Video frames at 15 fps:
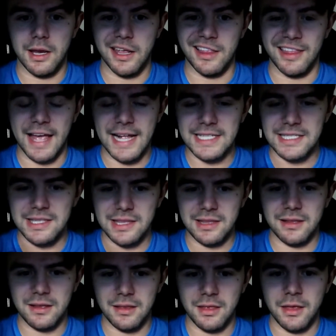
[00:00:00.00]
And that's
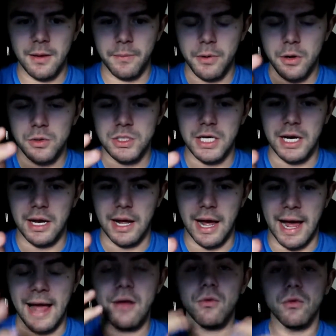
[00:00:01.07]
the approach
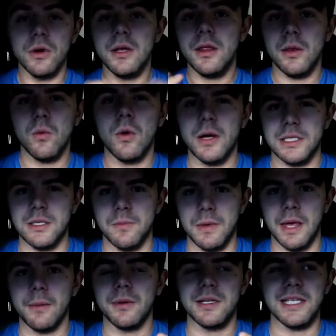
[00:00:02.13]
I really want to
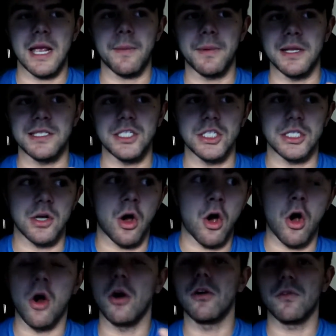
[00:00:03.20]
be able to take, but it's just
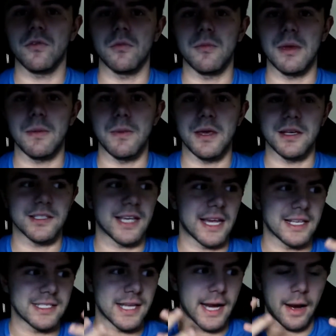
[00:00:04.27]
hard for me because,
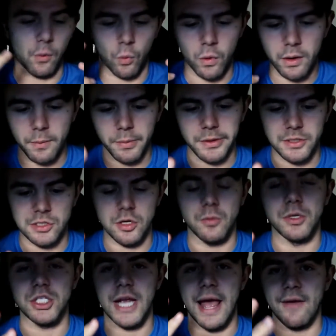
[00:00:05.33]
like I said, I wanna put so
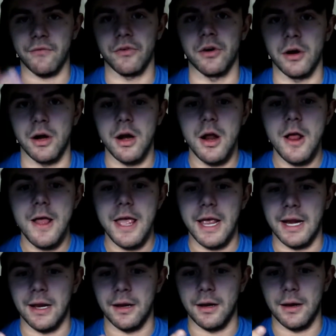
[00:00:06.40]
much effort
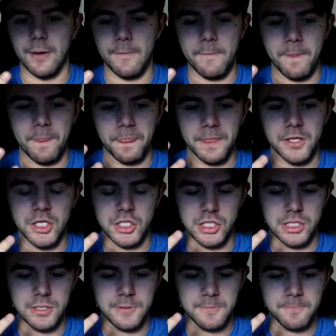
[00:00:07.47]
and
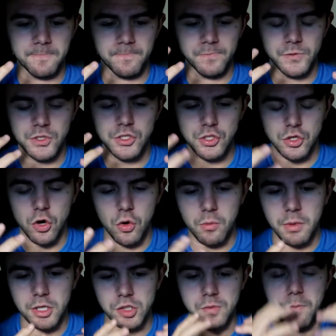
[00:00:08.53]
just so
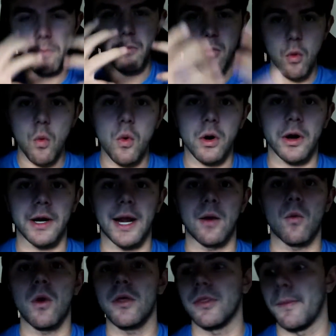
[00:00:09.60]
much more, and I
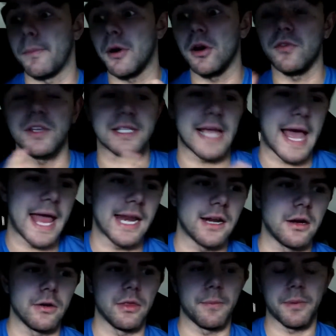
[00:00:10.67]
want the perfect
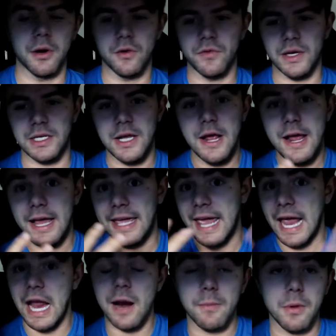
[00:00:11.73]
edit or the perfect
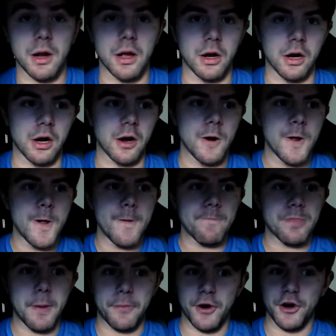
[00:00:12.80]
camera or
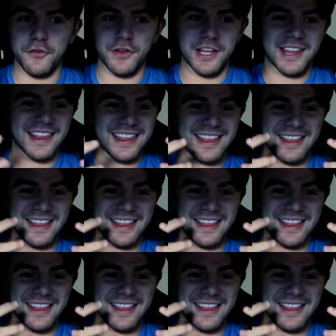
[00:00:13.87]
the perfect,